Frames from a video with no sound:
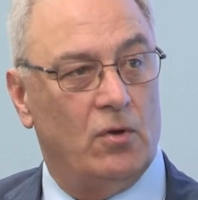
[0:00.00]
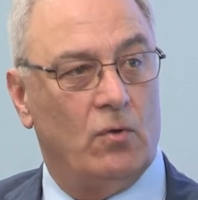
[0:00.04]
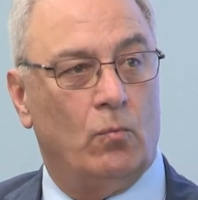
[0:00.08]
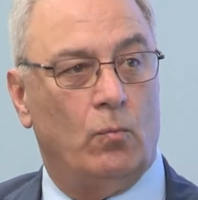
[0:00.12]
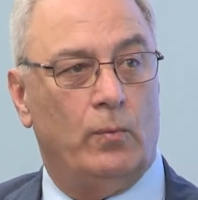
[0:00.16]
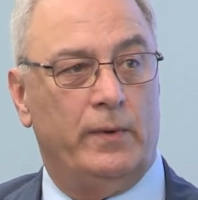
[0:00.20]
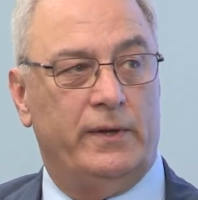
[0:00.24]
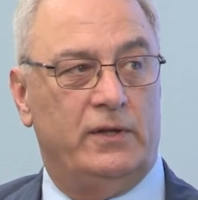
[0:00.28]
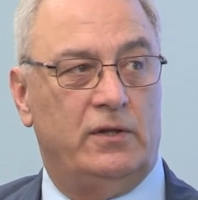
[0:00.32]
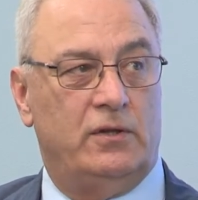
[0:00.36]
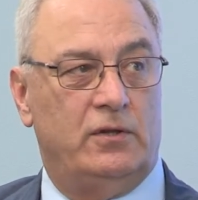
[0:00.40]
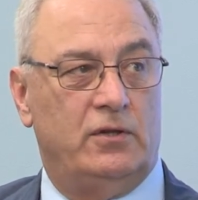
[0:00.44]

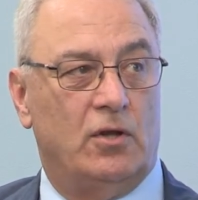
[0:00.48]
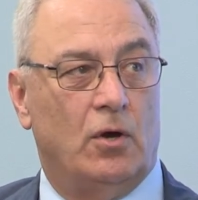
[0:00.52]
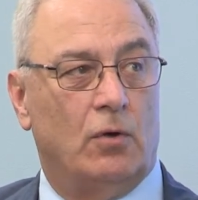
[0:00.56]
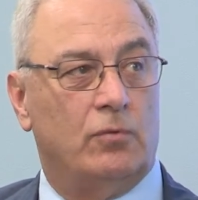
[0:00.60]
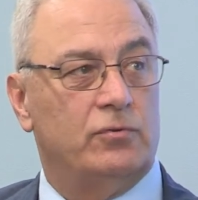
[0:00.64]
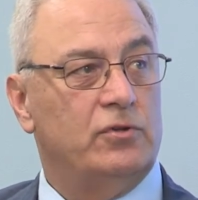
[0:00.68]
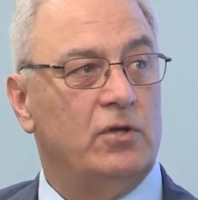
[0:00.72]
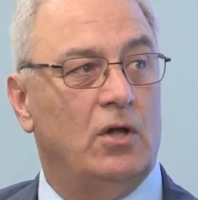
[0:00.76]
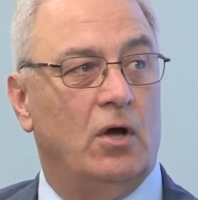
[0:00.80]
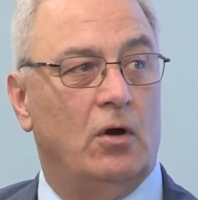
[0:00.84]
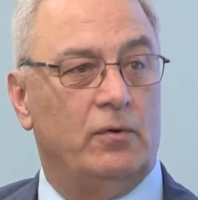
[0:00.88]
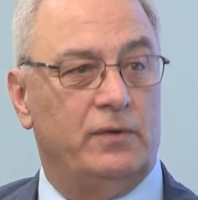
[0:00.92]
We
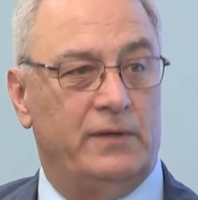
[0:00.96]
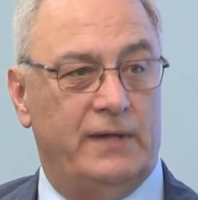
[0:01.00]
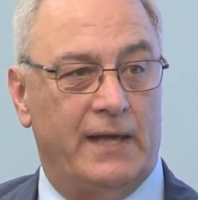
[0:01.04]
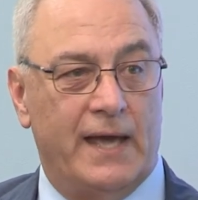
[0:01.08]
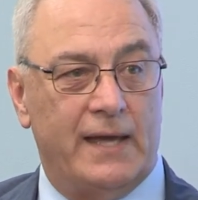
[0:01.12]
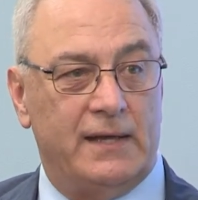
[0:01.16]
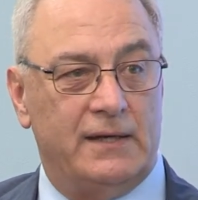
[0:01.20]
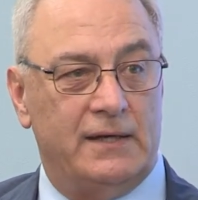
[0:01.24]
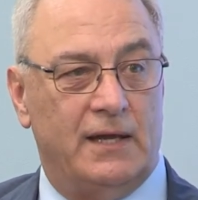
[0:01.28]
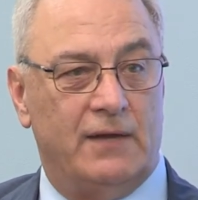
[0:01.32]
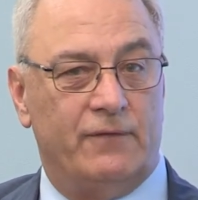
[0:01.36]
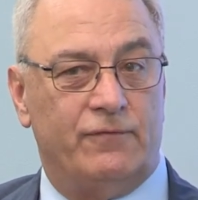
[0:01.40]
don't know
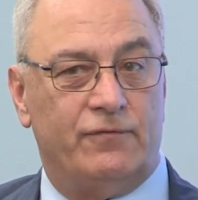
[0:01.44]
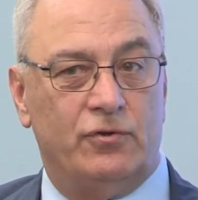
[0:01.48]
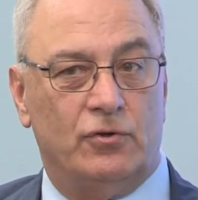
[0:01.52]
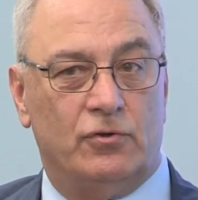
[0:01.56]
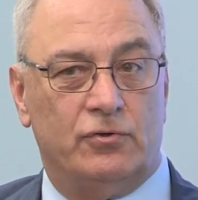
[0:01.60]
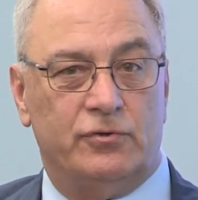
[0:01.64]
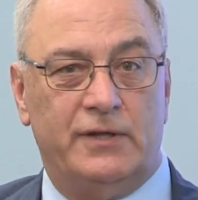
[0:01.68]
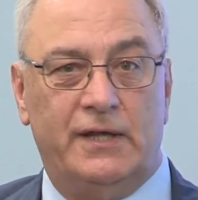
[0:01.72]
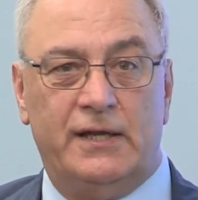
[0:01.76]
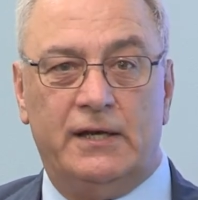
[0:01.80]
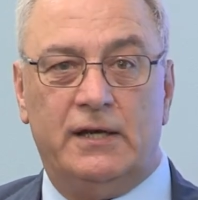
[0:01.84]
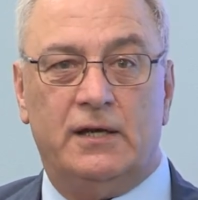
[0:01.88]
yet if
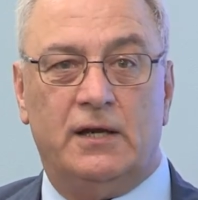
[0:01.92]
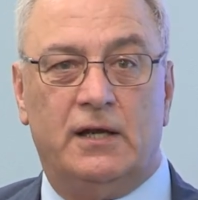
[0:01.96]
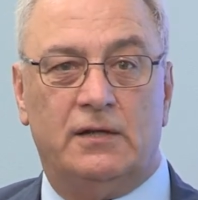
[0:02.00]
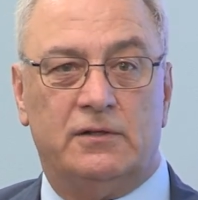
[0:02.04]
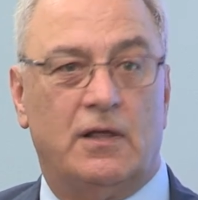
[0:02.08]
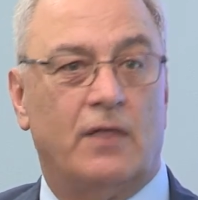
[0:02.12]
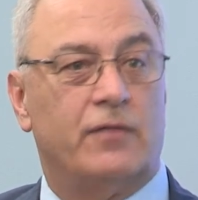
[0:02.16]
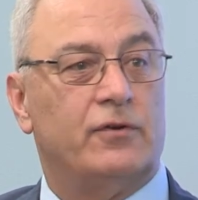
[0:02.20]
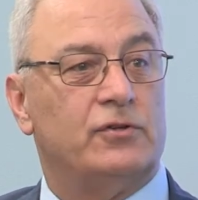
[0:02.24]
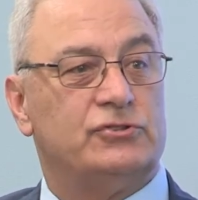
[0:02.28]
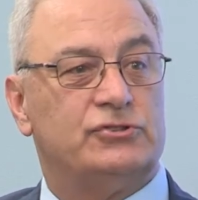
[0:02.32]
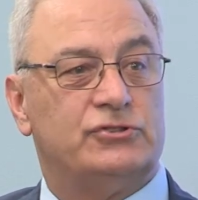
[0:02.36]
you'll need
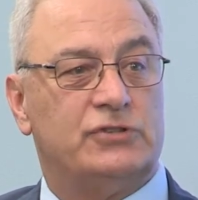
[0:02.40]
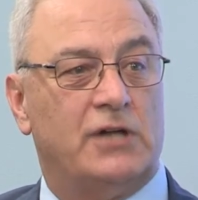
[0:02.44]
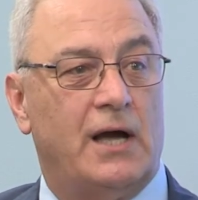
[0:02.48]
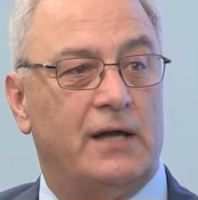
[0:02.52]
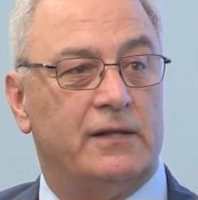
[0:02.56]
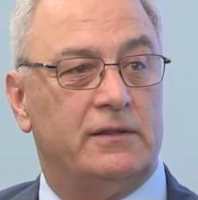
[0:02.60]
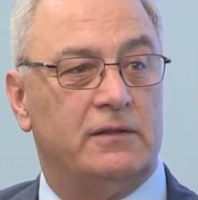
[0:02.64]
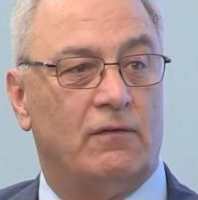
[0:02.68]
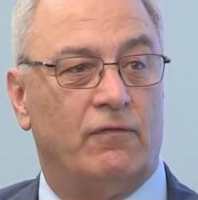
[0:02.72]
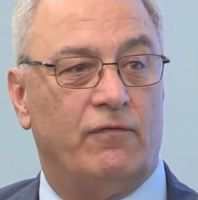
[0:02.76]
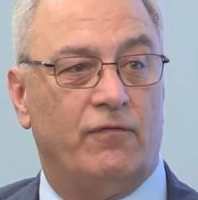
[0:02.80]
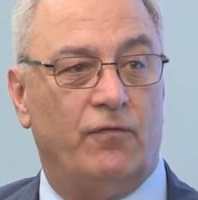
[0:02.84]
another
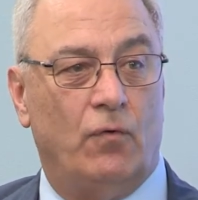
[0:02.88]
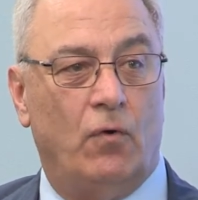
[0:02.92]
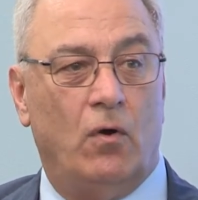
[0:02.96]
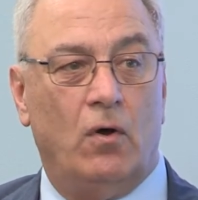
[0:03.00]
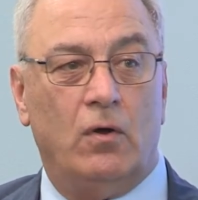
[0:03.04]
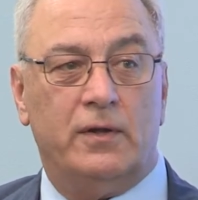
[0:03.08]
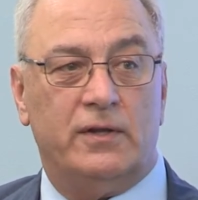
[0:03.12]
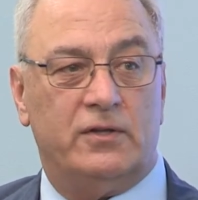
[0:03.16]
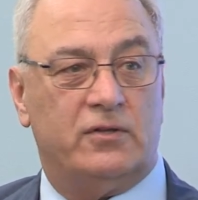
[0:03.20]
shot in the fall.